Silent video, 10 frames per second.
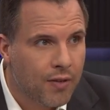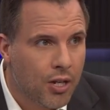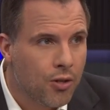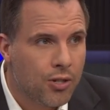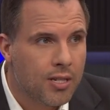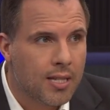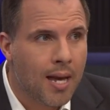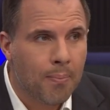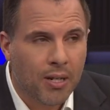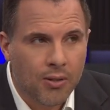Have you noticed
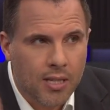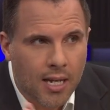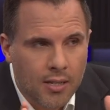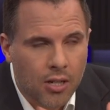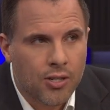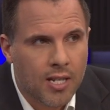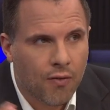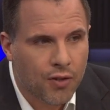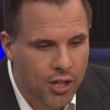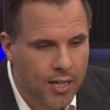that? Because they're so
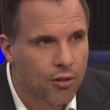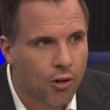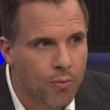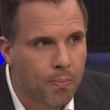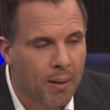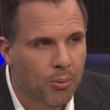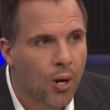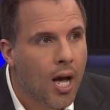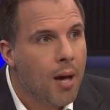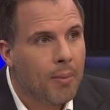selfish and in their own
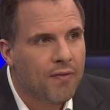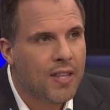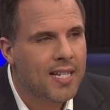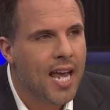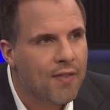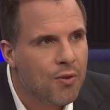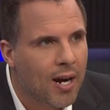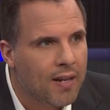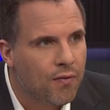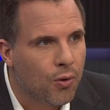bubble. Yeah. But if there's heavy
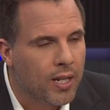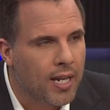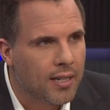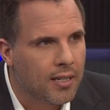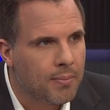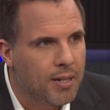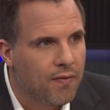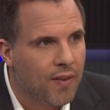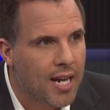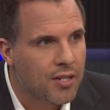rainfall in London, a bit
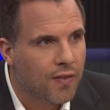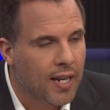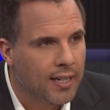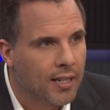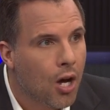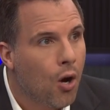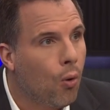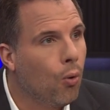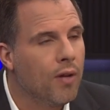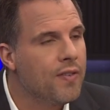of flash flooding,
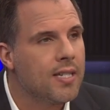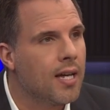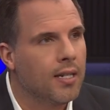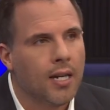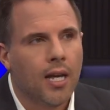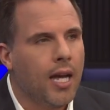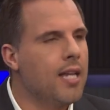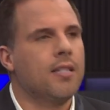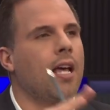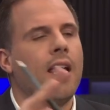all of a sudden
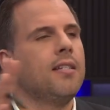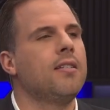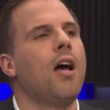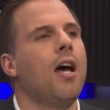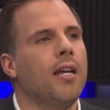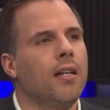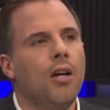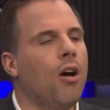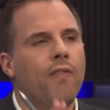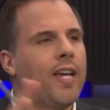it's a sign
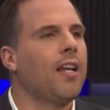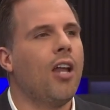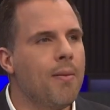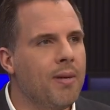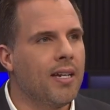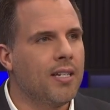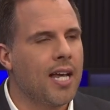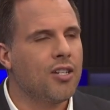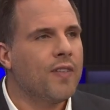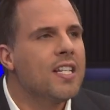of a climate
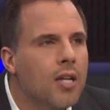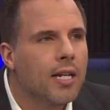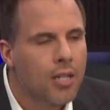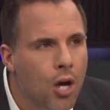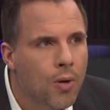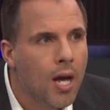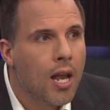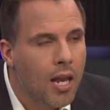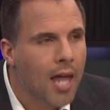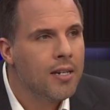catastrophe. It's like, no,
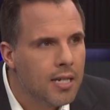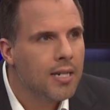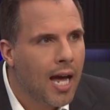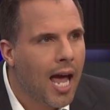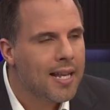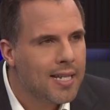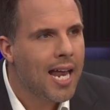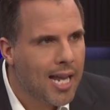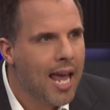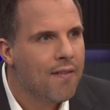London has
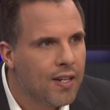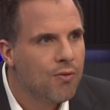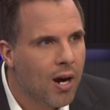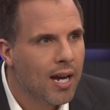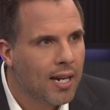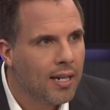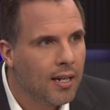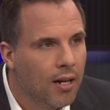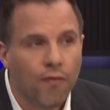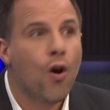had heavy
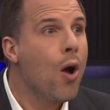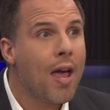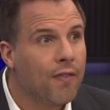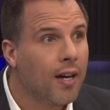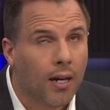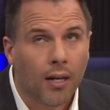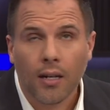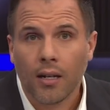rain forever.